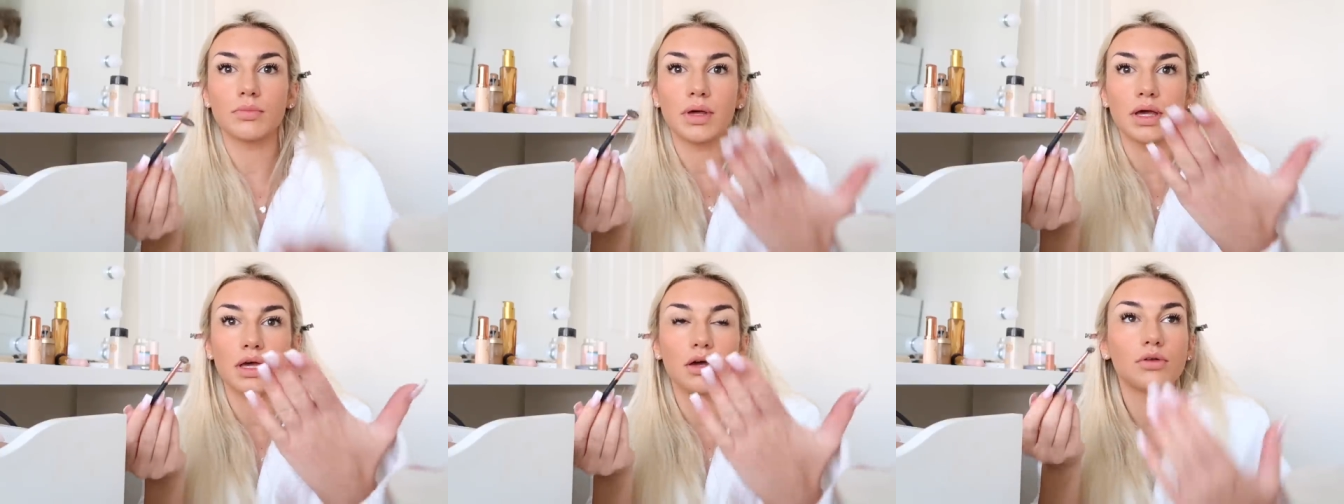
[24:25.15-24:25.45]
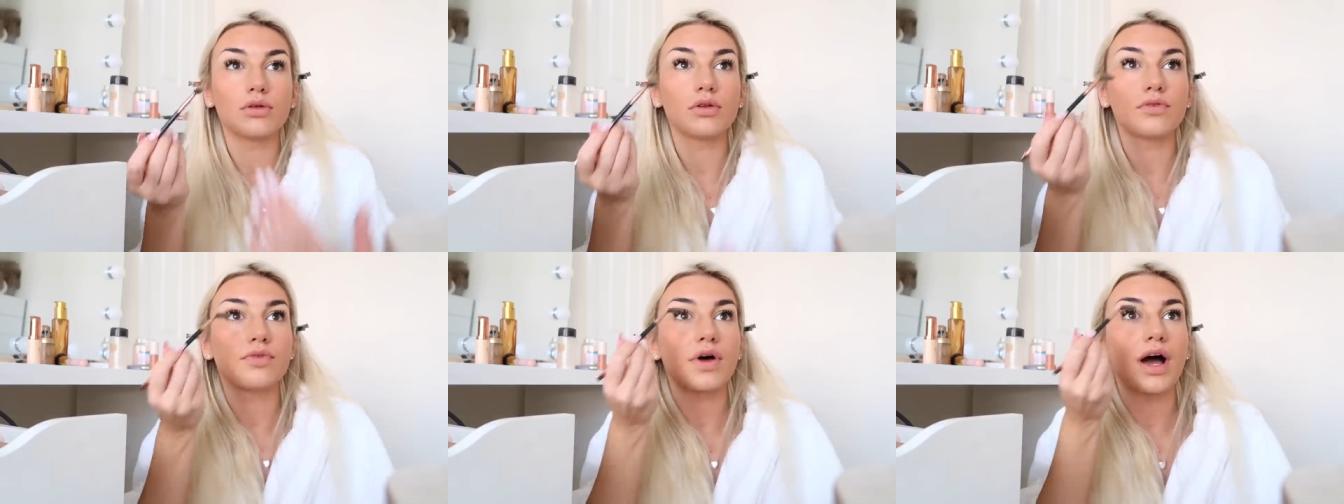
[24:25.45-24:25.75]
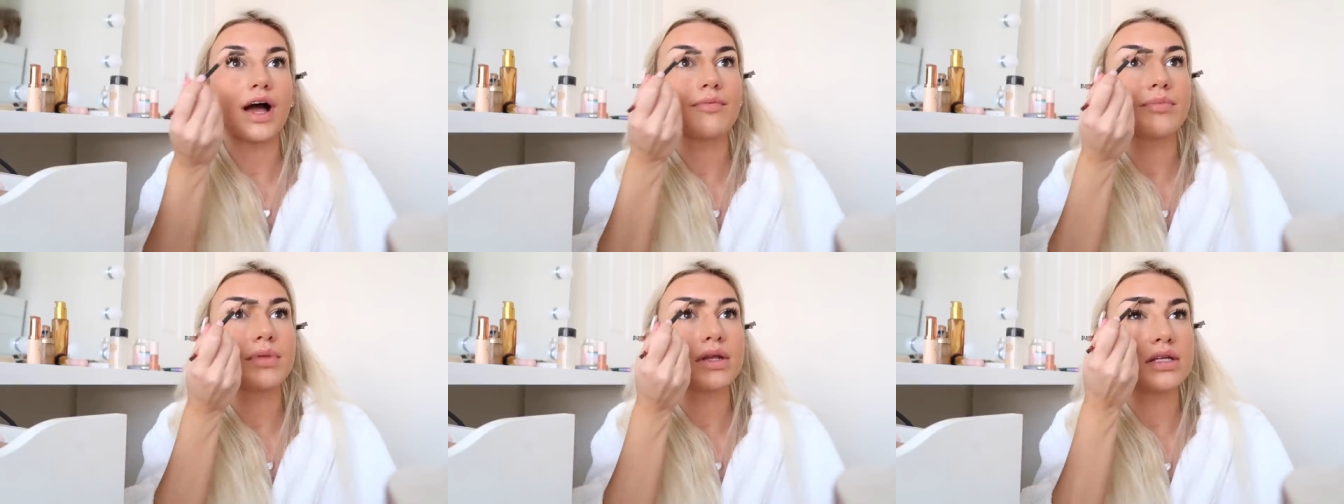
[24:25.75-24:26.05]
me under
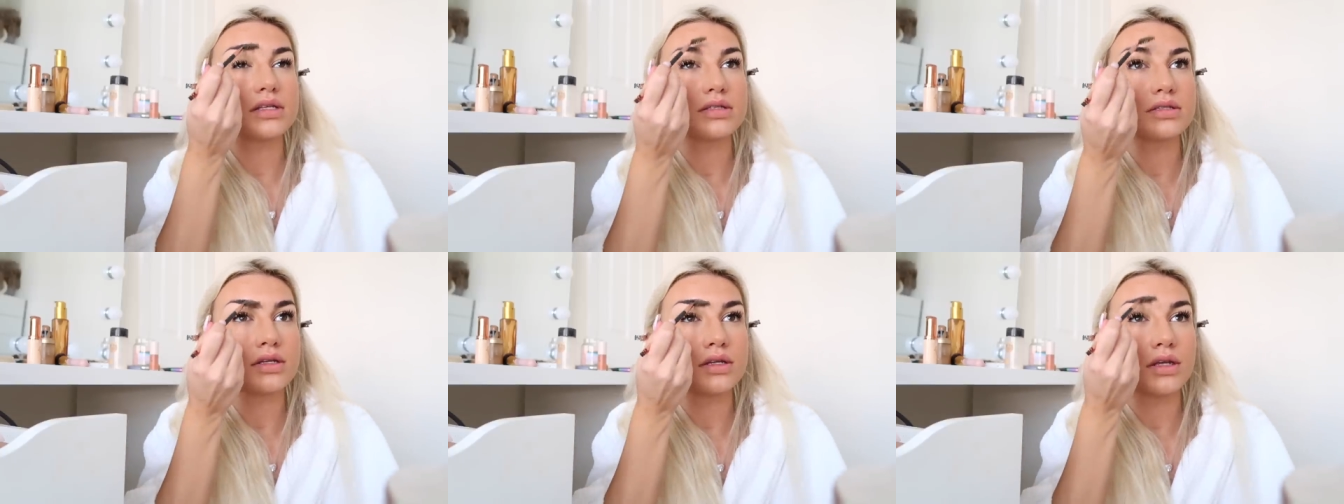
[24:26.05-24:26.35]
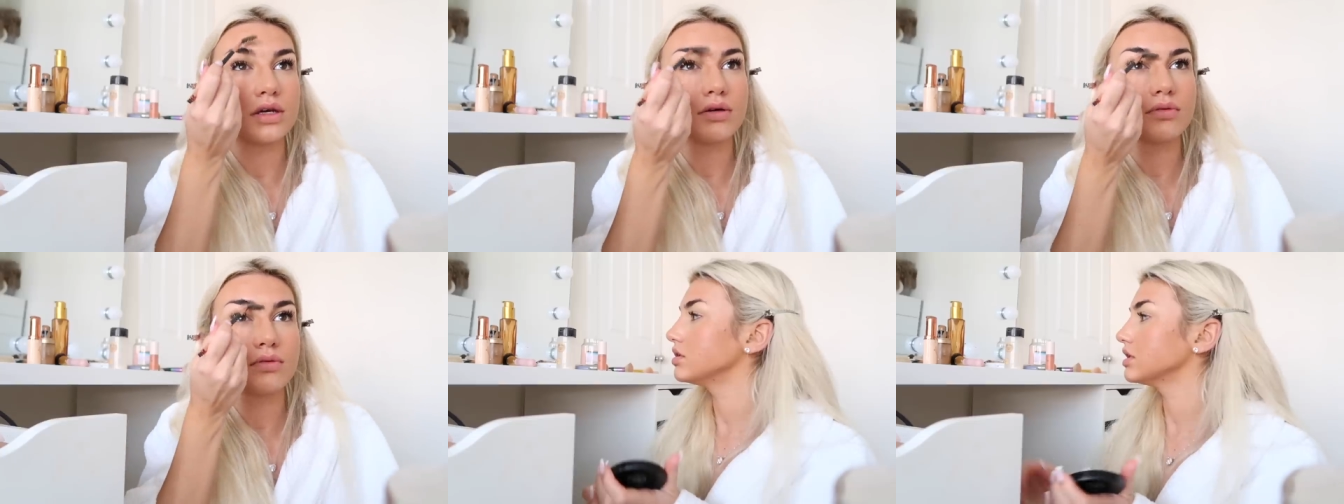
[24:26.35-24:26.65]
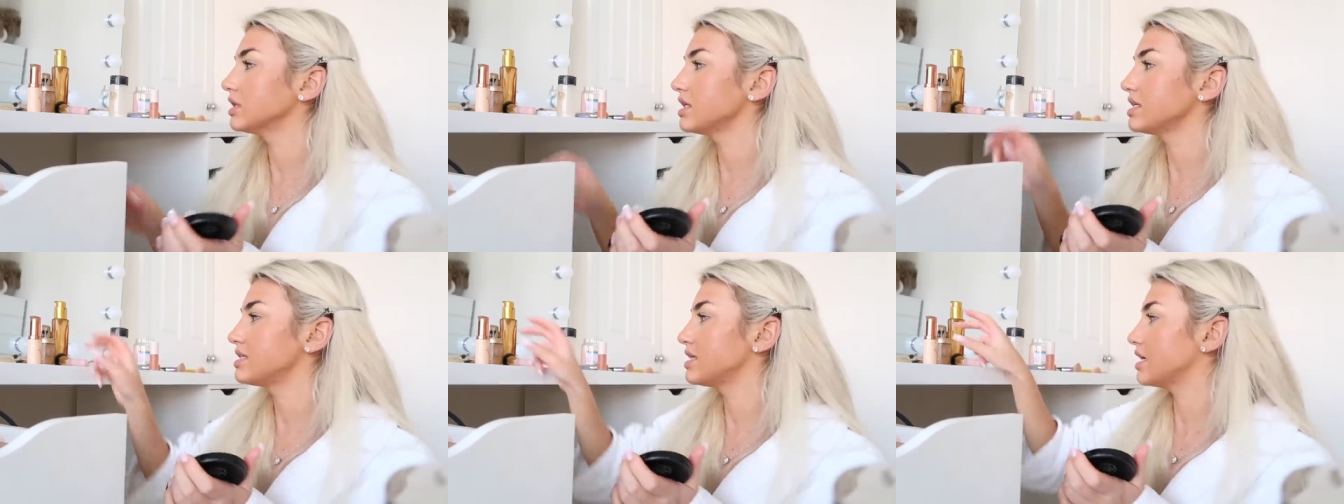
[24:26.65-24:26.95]
five minutes to do.
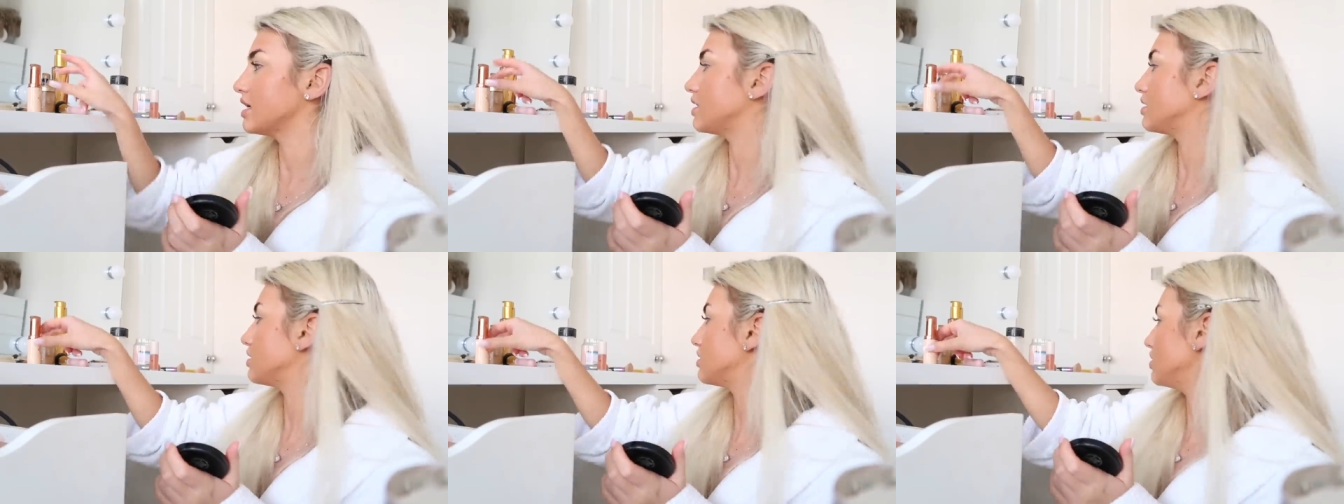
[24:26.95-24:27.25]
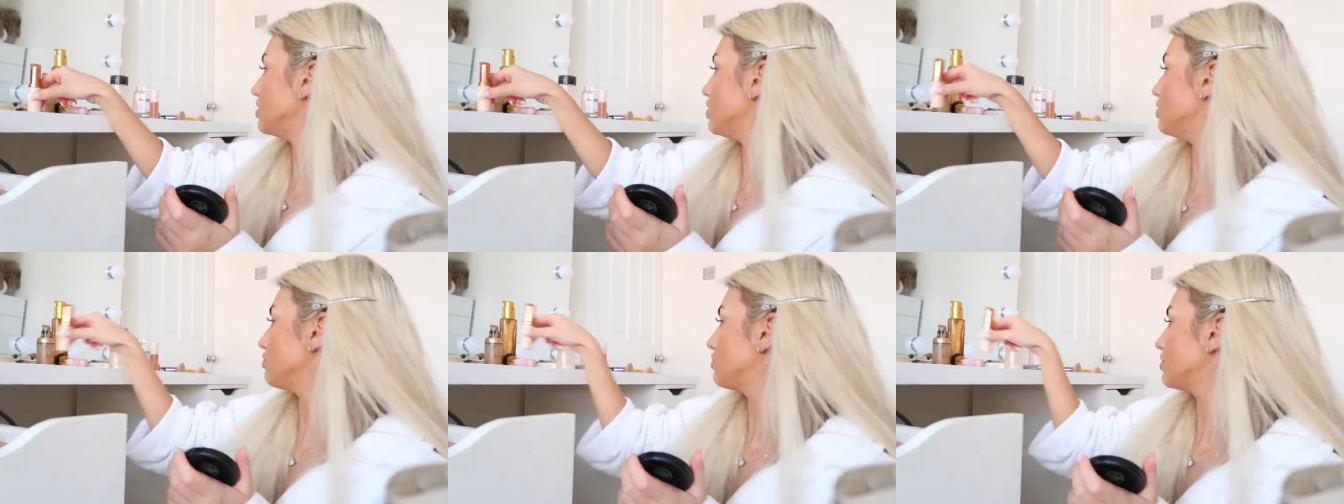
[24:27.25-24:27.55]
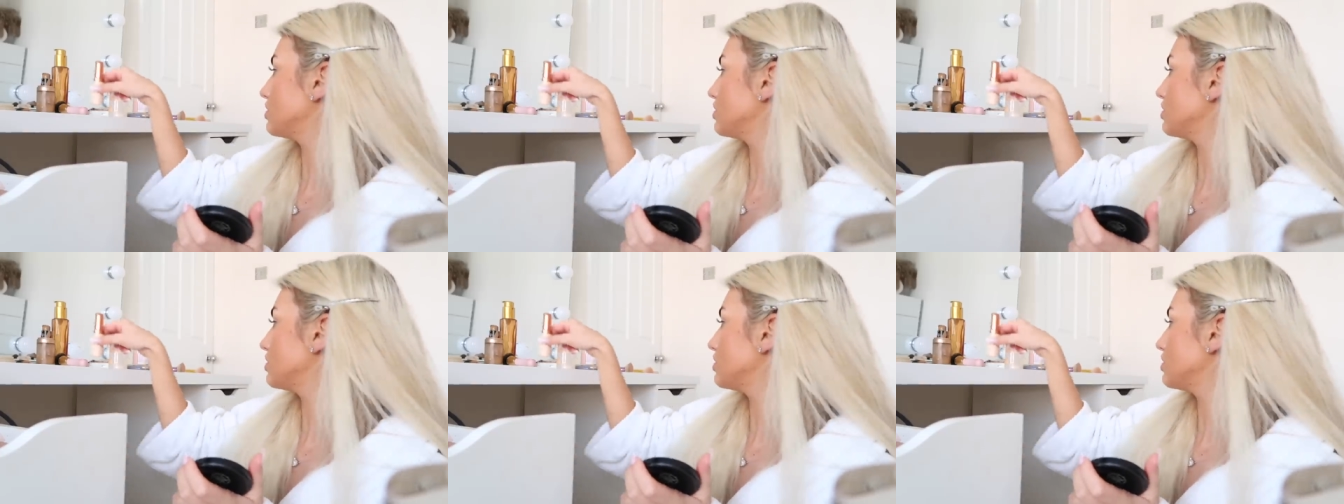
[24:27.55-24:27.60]
Listen, you